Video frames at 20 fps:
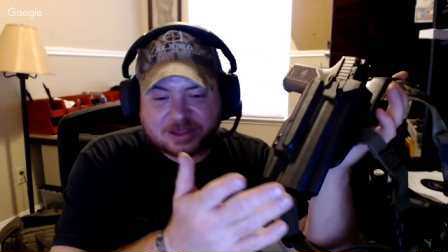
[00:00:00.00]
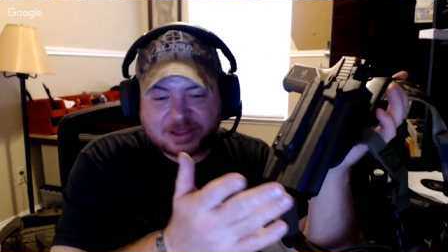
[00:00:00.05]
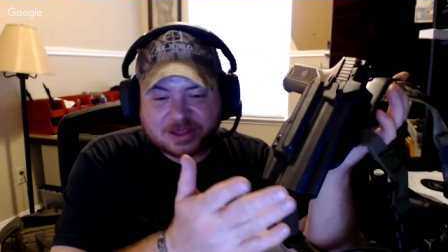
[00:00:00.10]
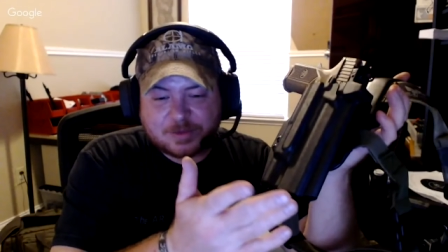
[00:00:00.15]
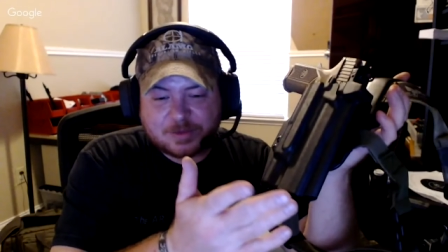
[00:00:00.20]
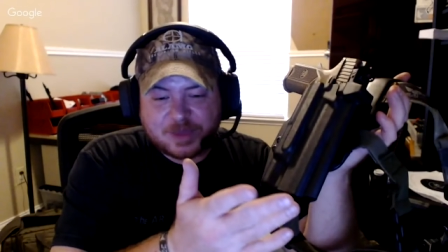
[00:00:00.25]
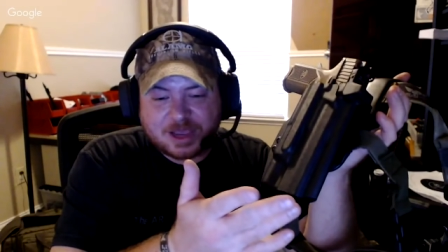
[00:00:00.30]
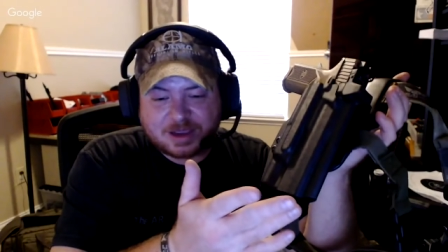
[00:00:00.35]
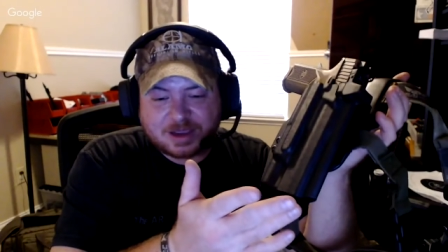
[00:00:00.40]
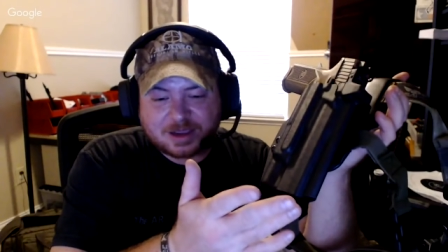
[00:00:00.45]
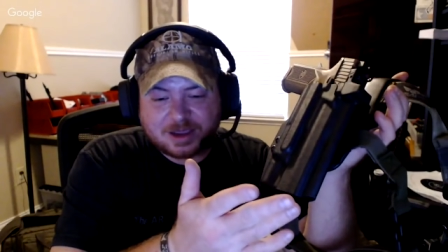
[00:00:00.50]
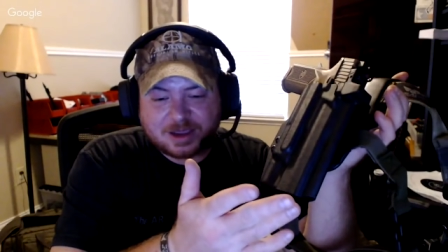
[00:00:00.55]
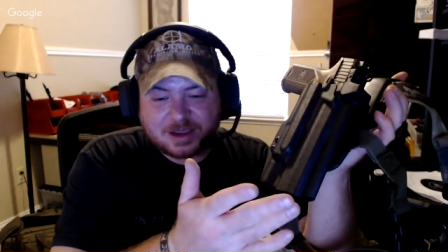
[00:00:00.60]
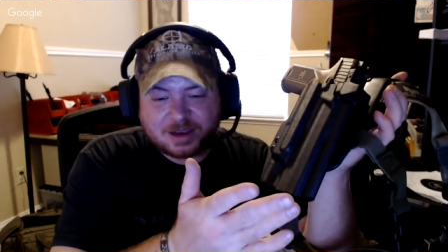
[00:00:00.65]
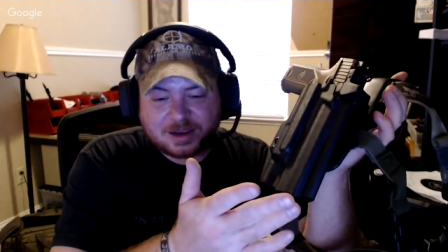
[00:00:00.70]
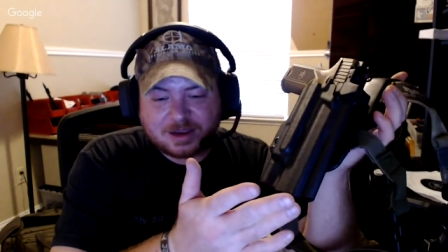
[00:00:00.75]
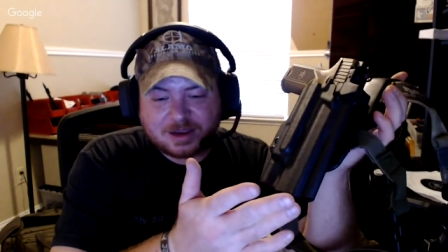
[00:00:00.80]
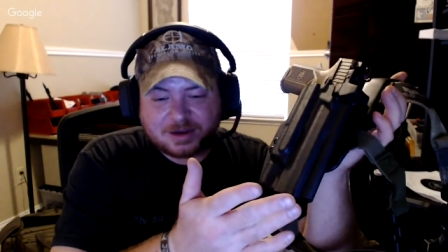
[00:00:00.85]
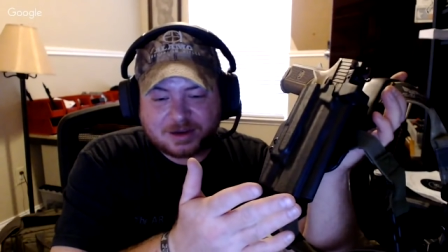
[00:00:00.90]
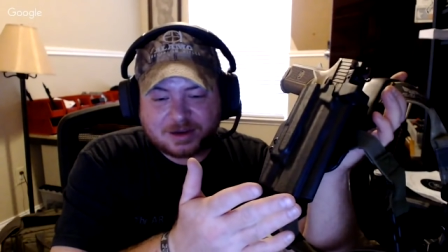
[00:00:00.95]
they make
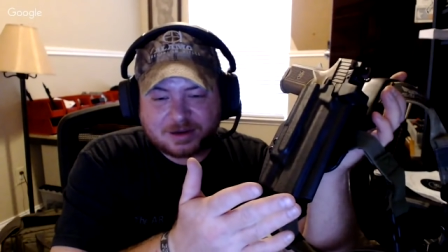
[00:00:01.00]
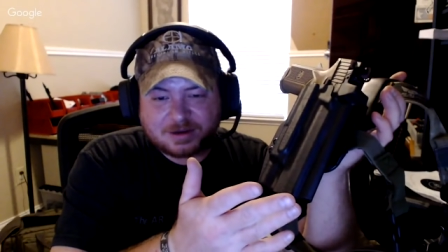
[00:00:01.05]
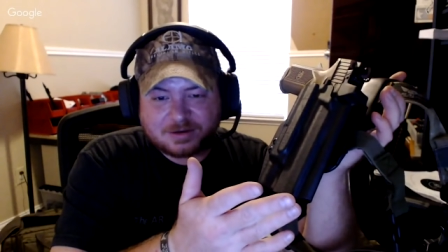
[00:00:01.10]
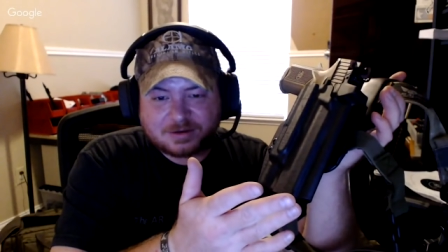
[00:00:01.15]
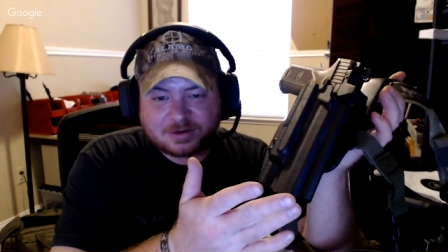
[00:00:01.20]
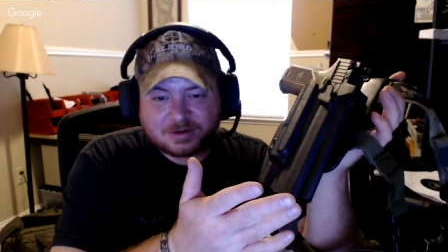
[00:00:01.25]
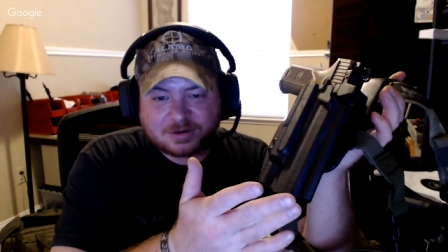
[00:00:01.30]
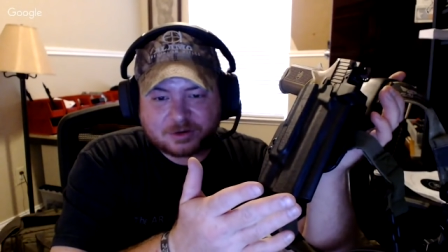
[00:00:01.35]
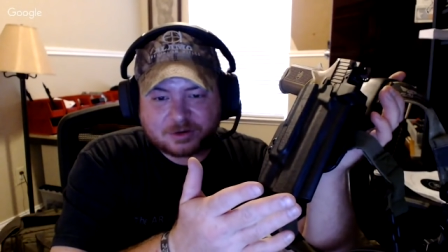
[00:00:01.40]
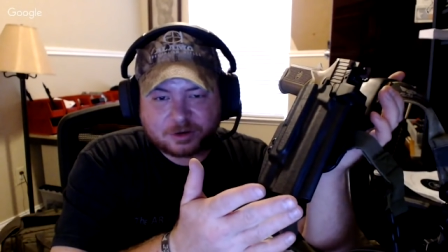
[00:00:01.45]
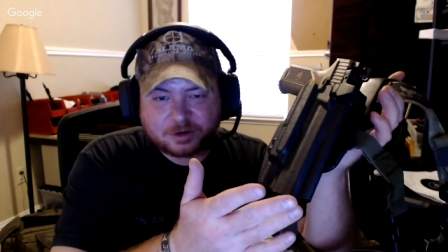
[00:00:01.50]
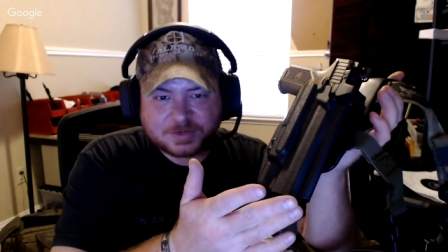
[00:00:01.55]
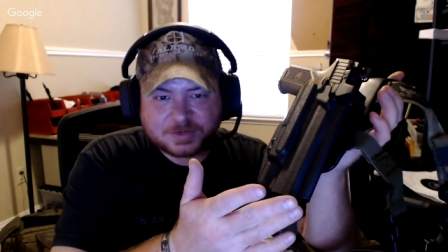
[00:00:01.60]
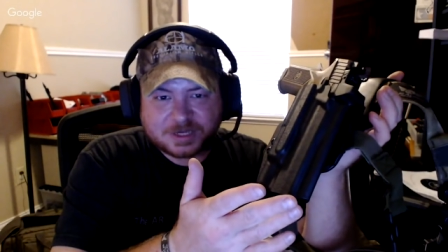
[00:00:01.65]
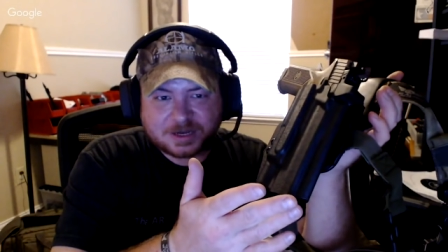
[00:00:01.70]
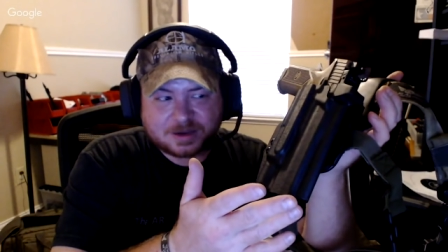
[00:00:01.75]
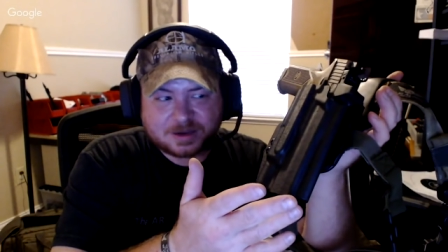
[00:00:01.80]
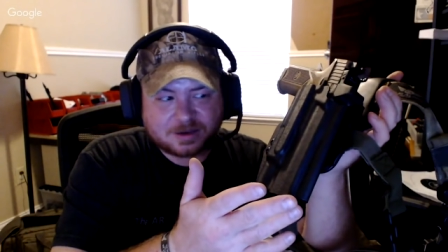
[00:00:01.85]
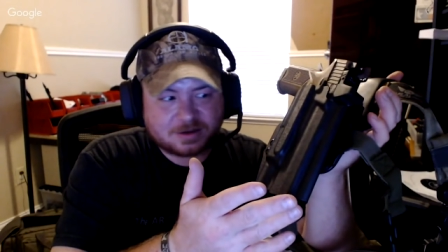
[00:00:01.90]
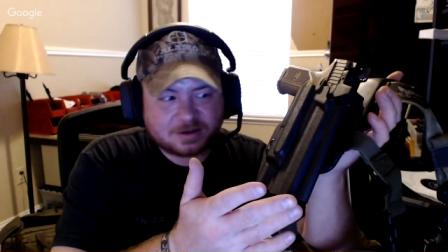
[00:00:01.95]
a
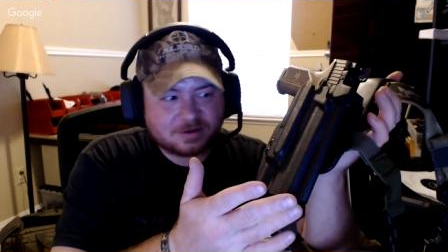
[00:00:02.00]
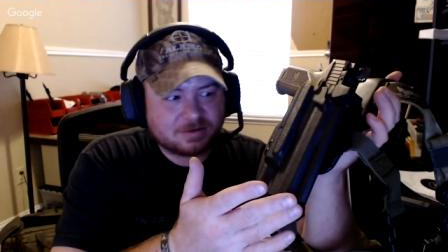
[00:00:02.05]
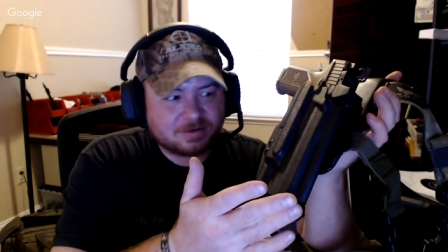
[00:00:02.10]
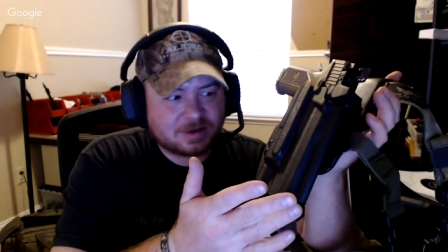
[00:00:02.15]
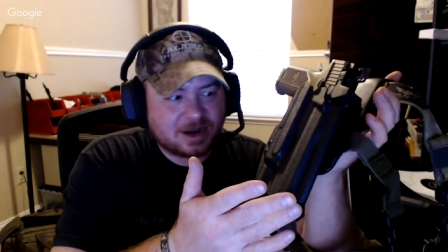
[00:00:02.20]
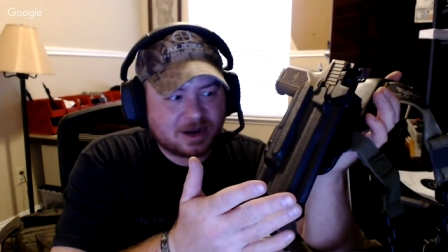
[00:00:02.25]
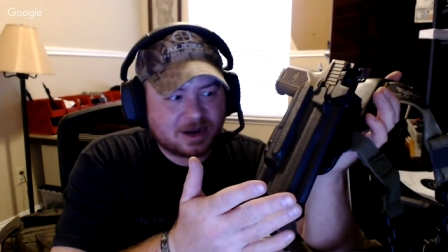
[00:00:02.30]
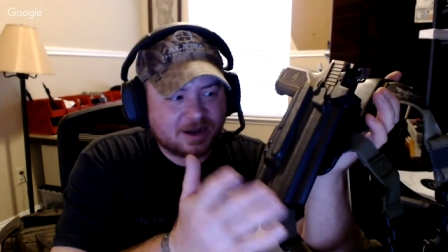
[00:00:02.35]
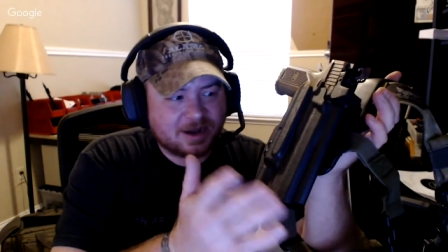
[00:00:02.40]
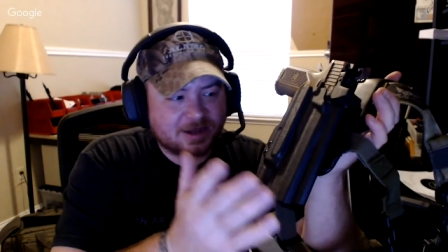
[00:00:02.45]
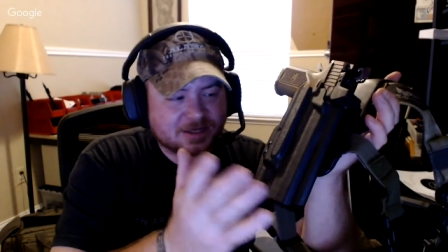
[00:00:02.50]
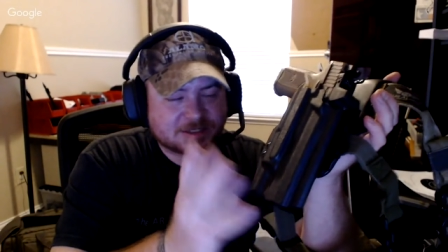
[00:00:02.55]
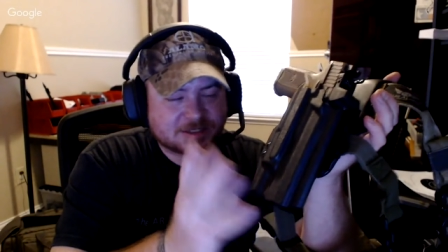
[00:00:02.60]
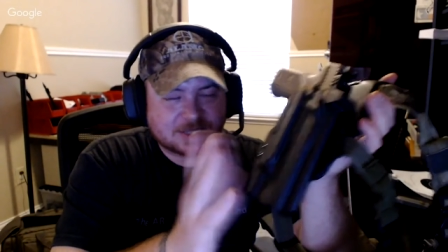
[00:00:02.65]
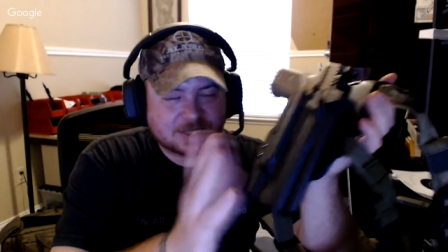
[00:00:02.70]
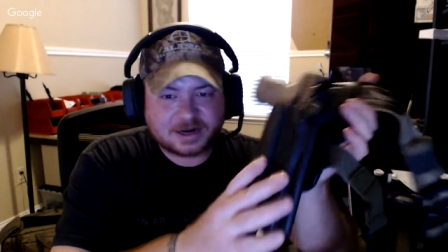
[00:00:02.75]
Kryptek kydex.